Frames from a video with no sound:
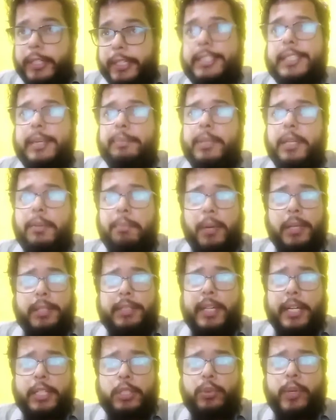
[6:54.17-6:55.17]
except in
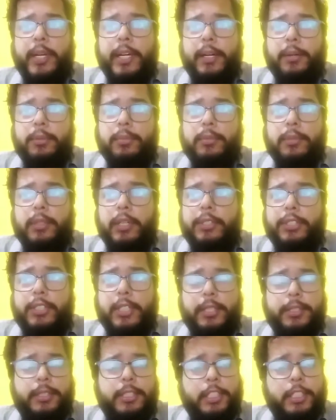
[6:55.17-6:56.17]
Madras, where the
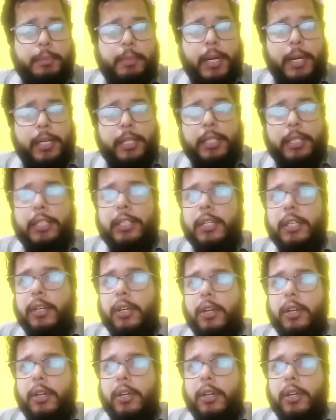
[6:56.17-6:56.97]
Justice Party